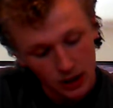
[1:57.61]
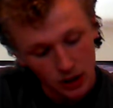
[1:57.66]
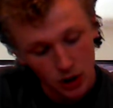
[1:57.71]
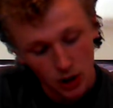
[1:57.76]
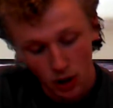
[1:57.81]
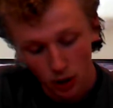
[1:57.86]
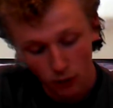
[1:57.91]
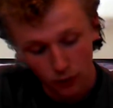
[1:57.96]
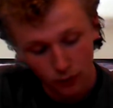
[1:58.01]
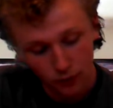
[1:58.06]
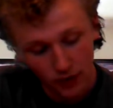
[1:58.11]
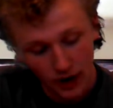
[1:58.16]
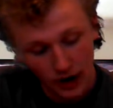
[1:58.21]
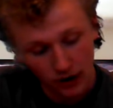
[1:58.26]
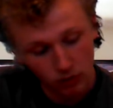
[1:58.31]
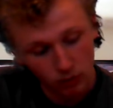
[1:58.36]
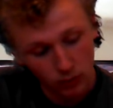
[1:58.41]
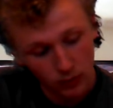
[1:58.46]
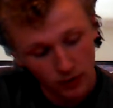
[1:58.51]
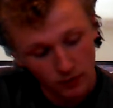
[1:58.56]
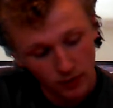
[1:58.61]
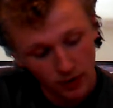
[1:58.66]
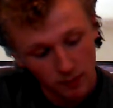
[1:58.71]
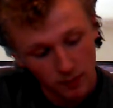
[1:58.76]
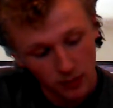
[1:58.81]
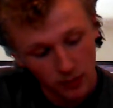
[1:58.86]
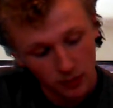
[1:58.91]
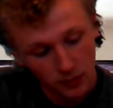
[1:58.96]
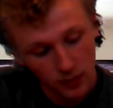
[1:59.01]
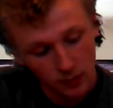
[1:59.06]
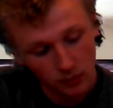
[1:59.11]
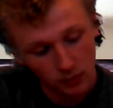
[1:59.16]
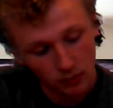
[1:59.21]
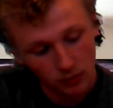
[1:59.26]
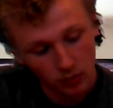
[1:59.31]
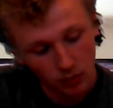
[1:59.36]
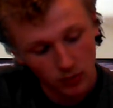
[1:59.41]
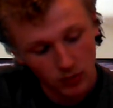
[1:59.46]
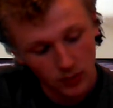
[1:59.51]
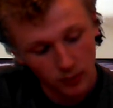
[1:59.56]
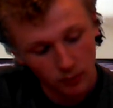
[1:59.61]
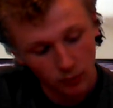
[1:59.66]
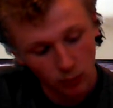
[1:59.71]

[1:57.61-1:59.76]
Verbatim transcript: no fat, 25 milligrams of sodium,